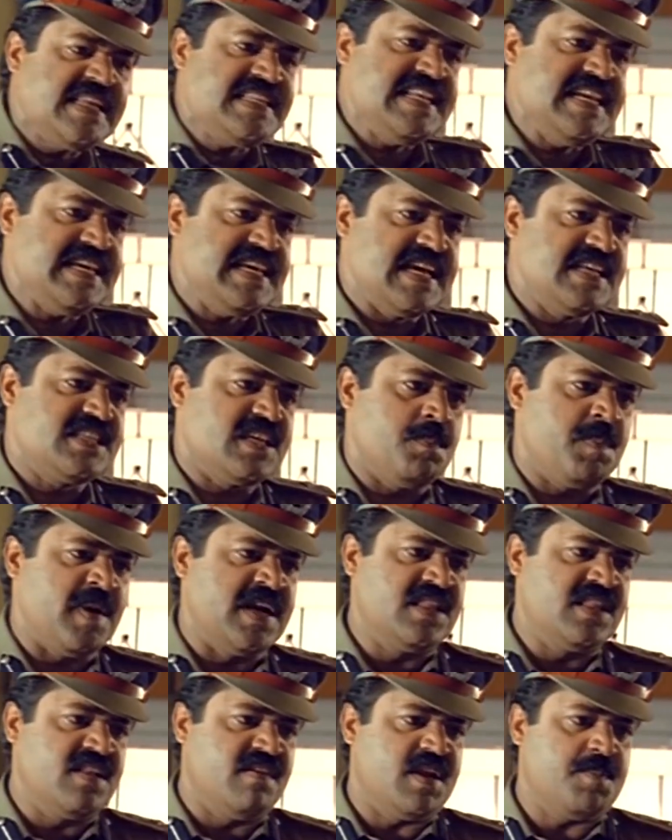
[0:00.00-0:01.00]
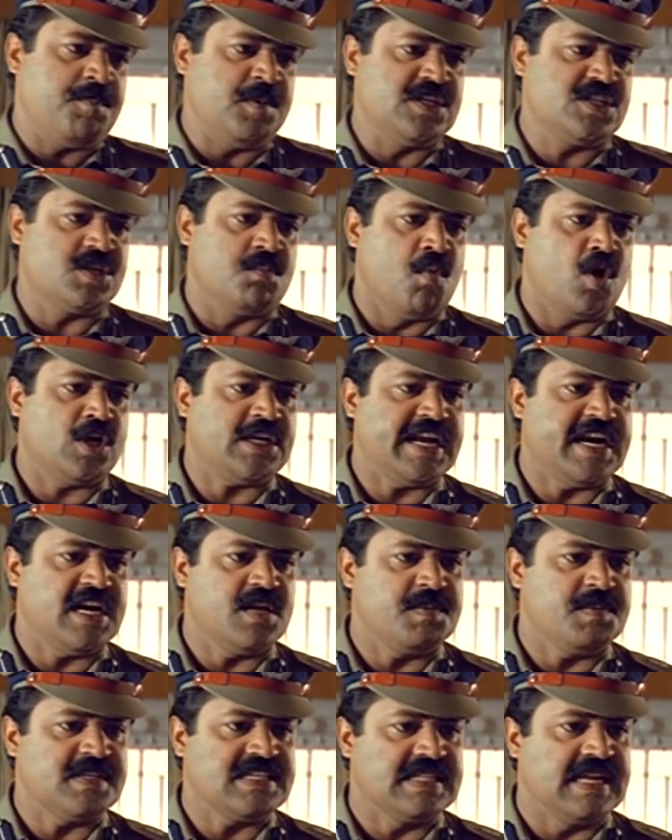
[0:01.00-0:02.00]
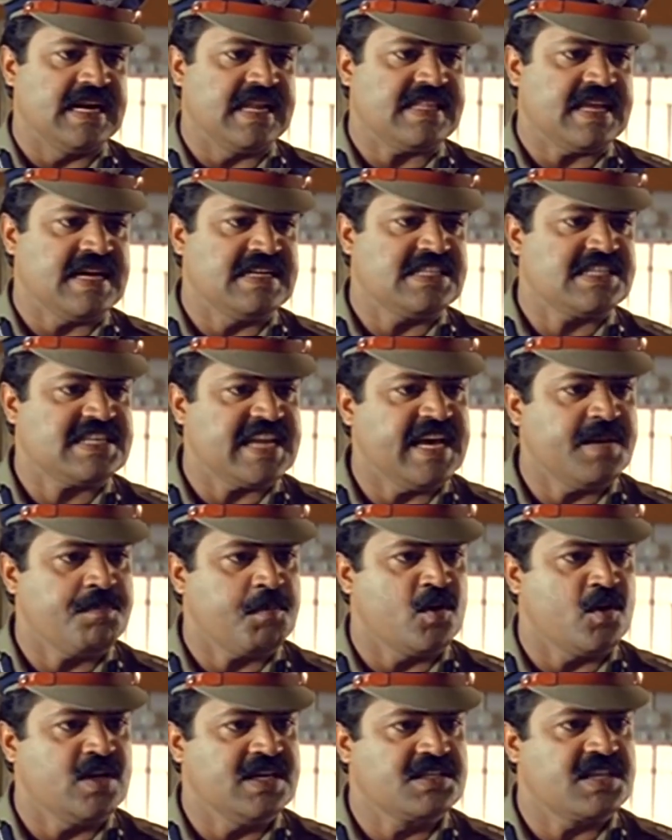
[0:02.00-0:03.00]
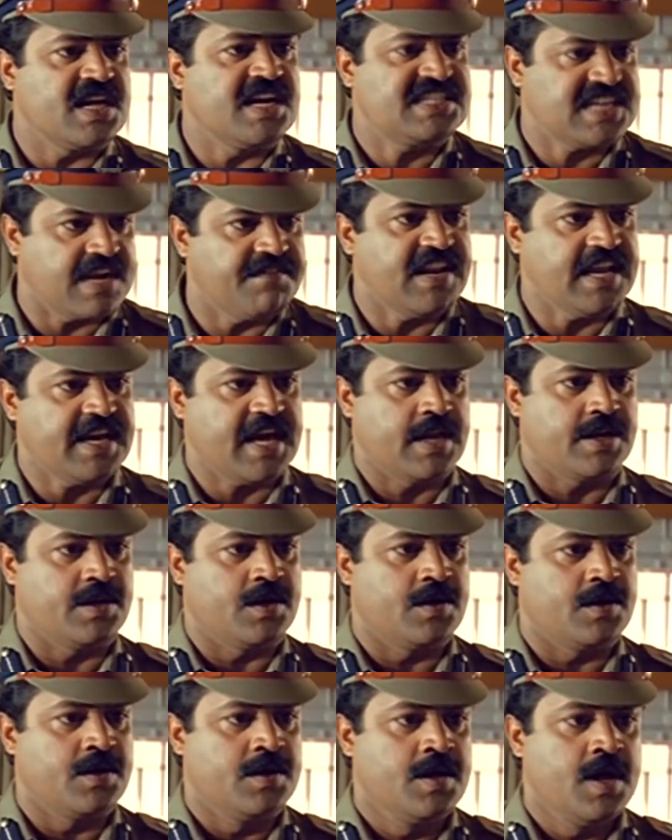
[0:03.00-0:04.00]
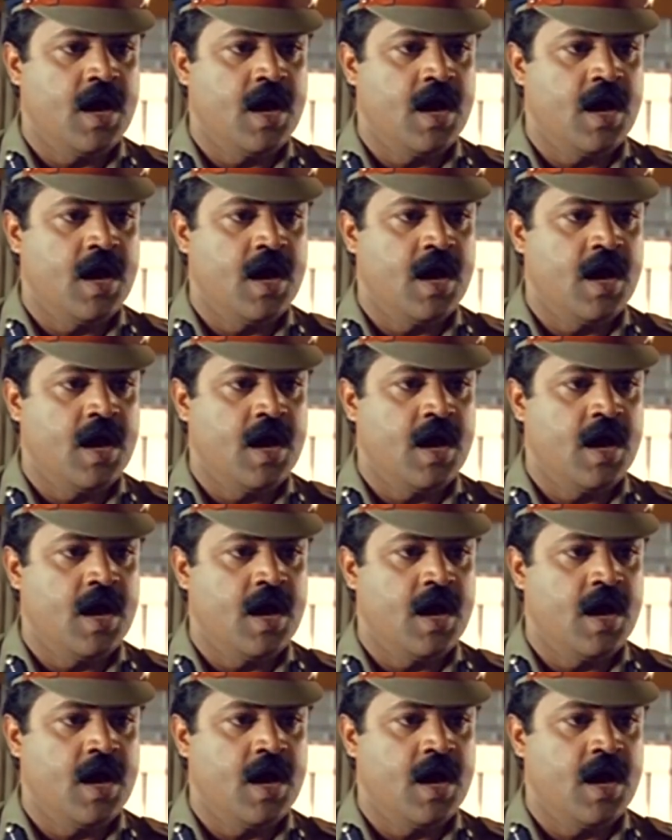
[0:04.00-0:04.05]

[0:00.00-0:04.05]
Petty Casil Pedana, a pitcher, Motta, a pitcher, and Arthan, State Police like Chevrakarna.